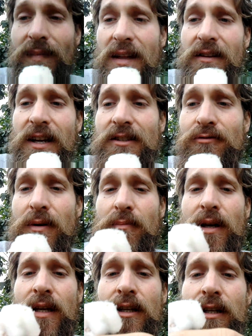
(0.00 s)
The ice cream
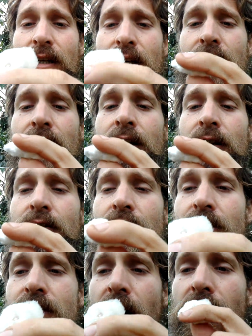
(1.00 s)
bean, you
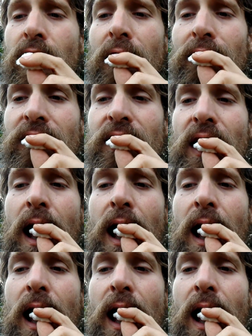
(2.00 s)
just suck off the